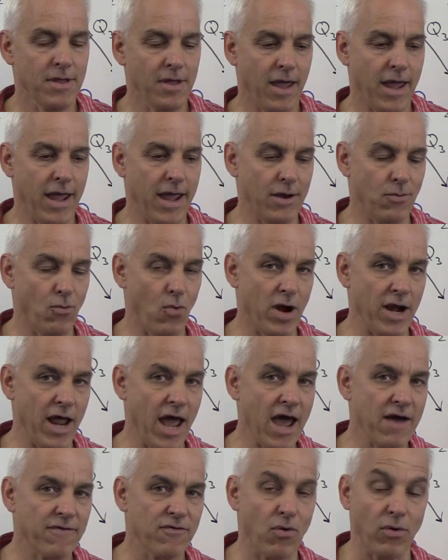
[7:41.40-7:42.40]
And
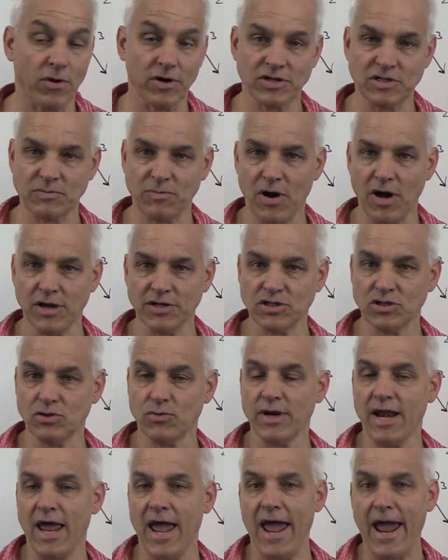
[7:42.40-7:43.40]
1/2 corresponds to
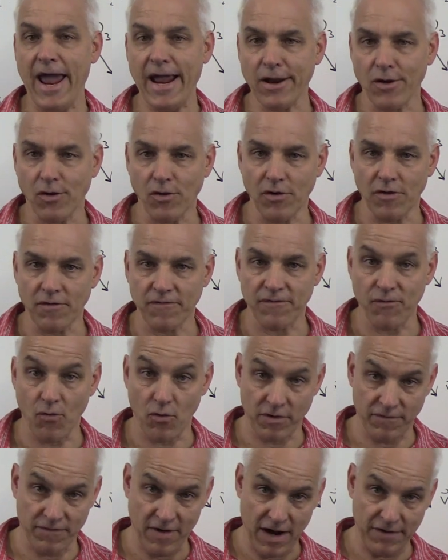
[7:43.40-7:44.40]
an angle of
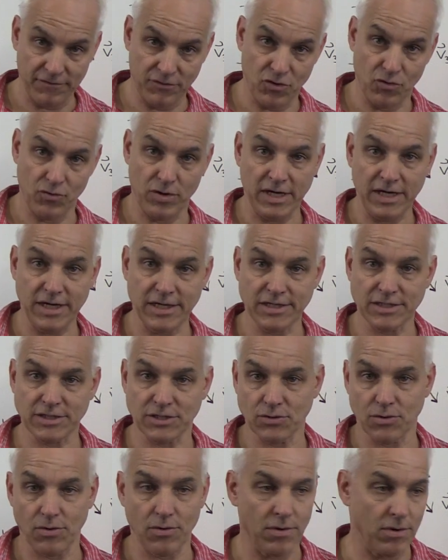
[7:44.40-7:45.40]
45 degrees,
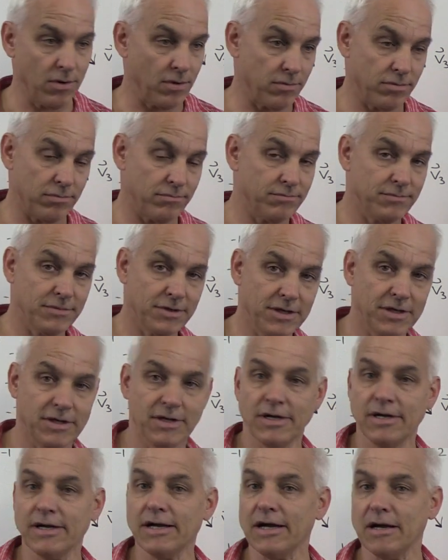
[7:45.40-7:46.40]
or
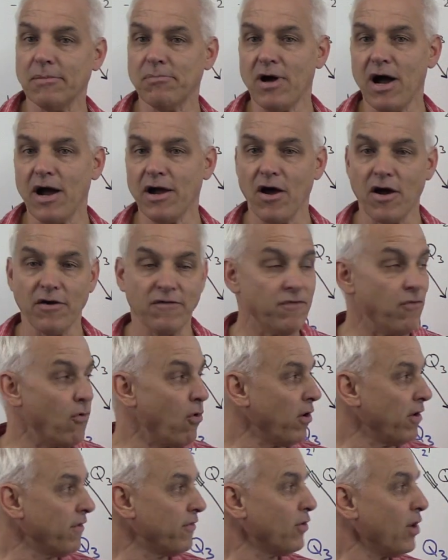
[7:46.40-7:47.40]
pi on
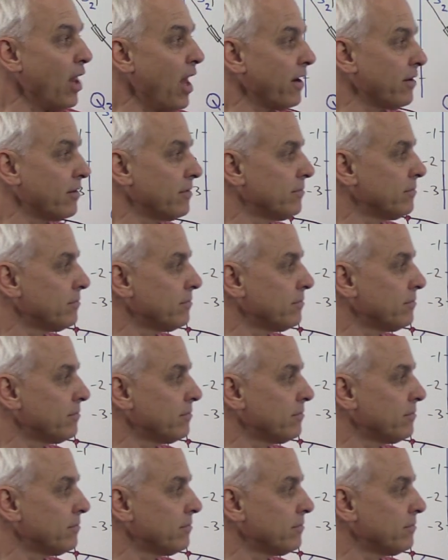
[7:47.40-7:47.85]
4, if you like.